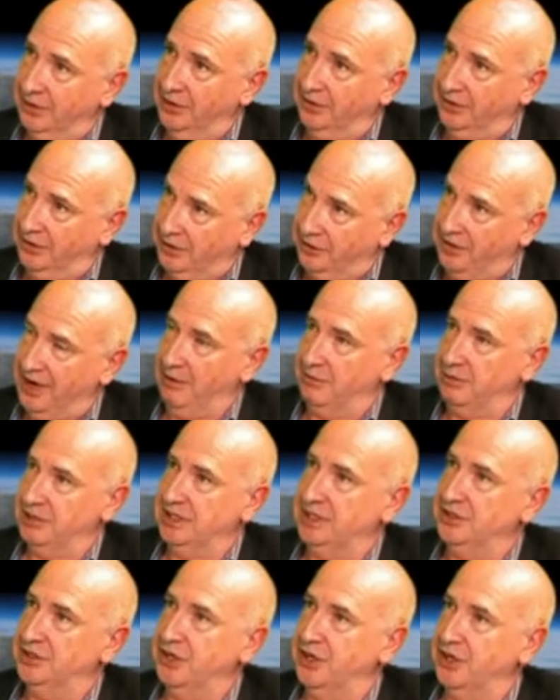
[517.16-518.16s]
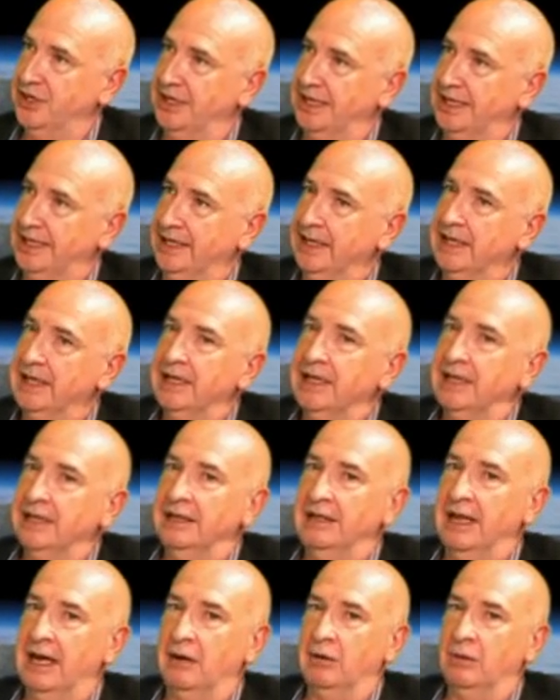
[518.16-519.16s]
that the threat was internally.
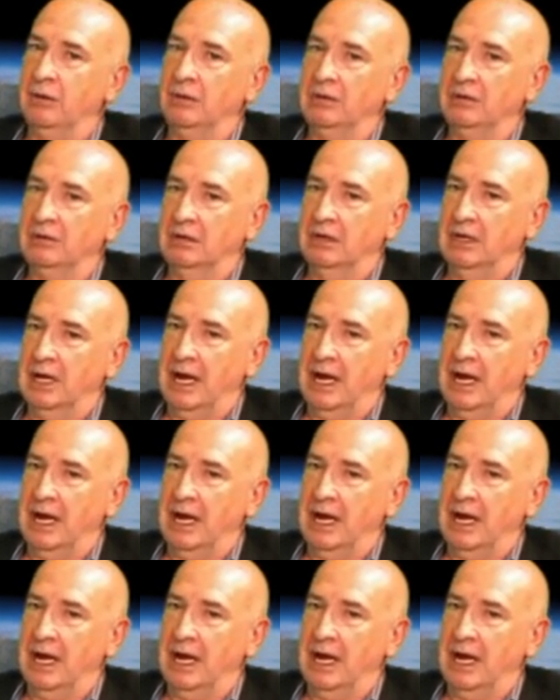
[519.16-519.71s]
Now,